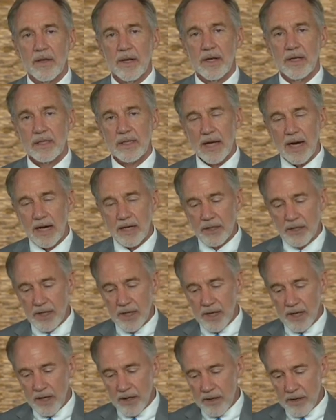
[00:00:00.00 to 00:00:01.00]
that is
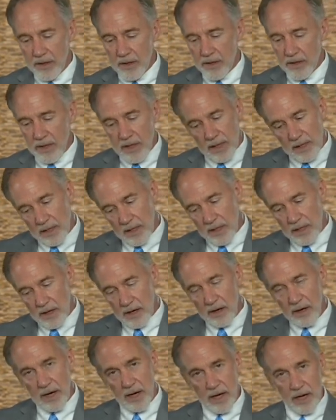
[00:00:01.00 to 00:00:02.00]
actually
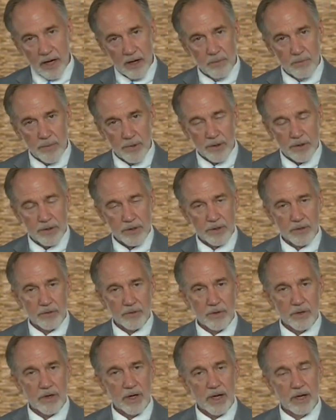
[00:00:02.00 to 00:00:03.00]
they're helpers
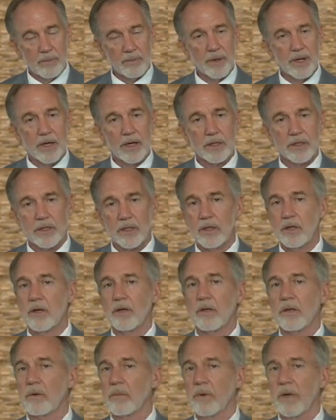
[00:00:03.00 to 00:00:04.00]
who are helping us
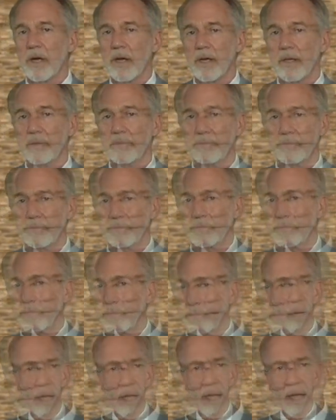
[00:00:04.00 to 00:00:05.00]
along the way, that
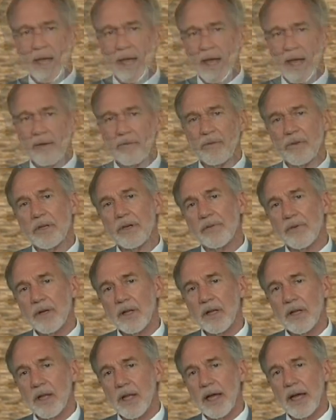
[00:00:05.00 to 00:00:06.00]
we have
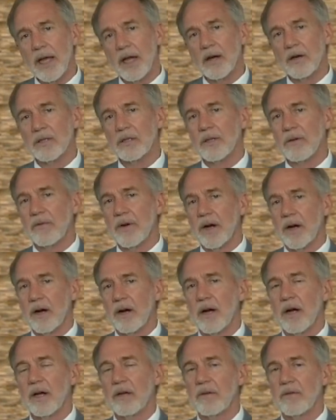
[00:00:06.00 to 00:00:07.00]
different layers of
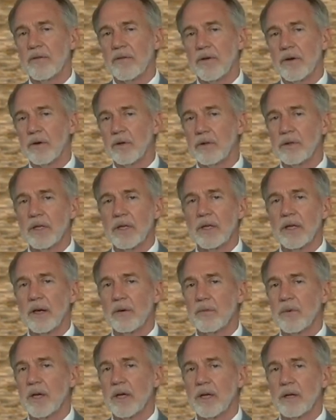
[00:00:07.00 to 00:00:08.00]
our unfolding
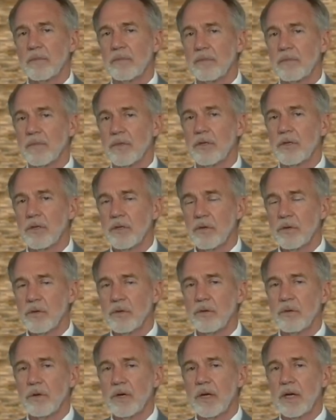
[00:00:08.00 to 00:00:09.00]
that we could
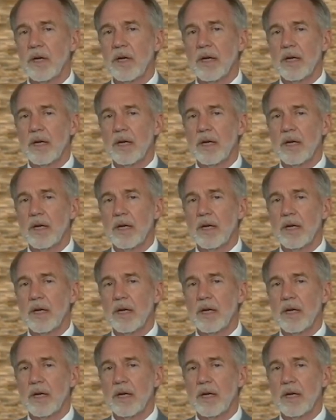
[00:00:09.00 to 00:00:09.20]
do